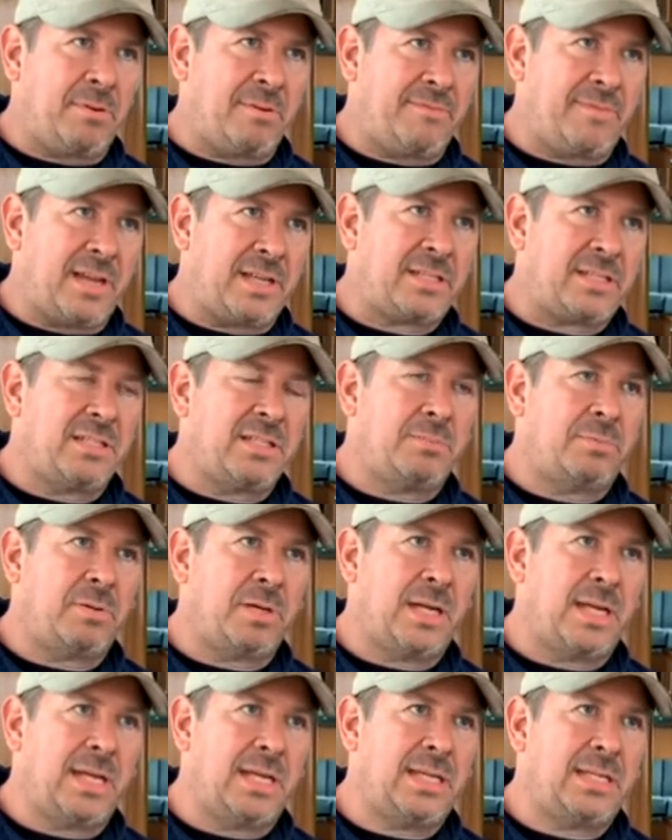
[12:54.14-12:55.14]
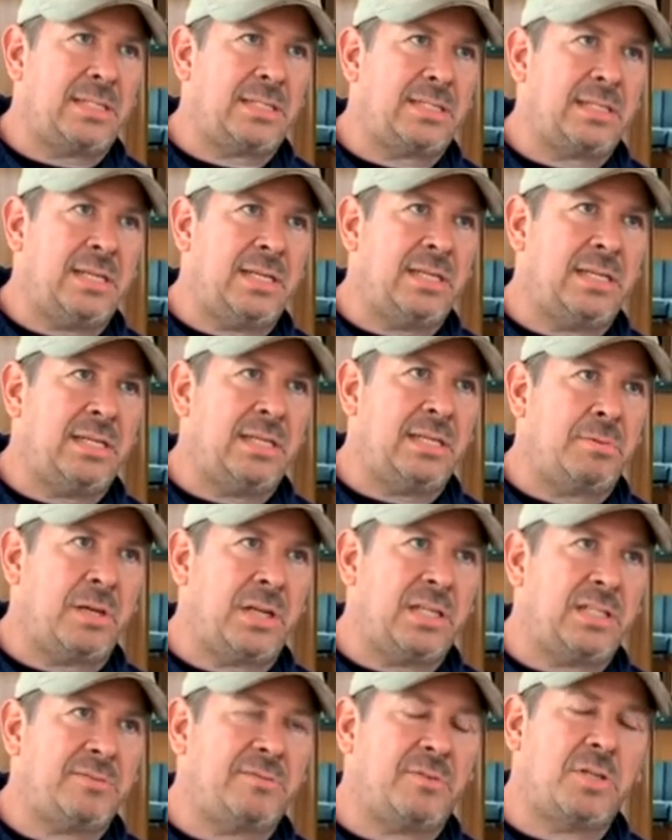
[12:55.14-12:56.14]
professionally appraised and it
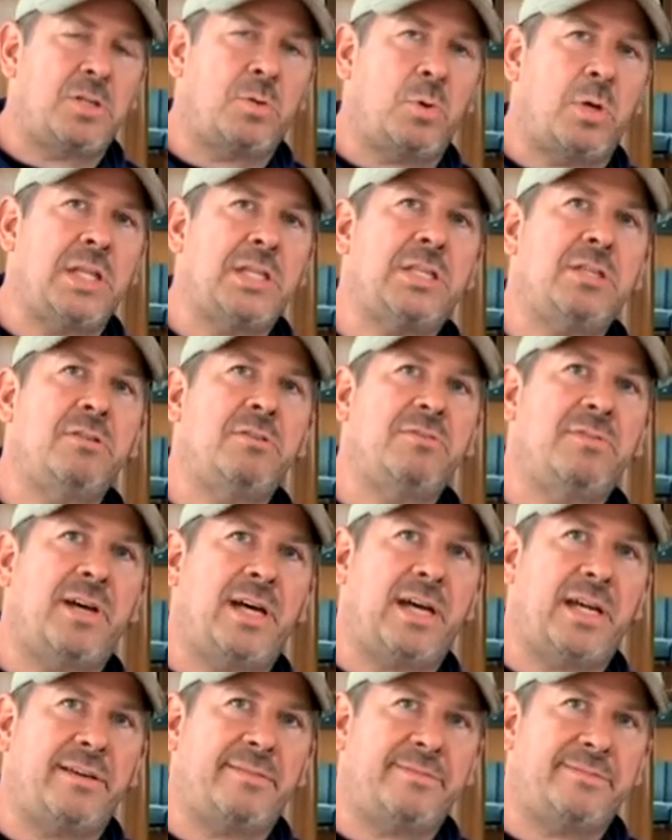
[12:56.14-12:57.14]
appraised for 22.5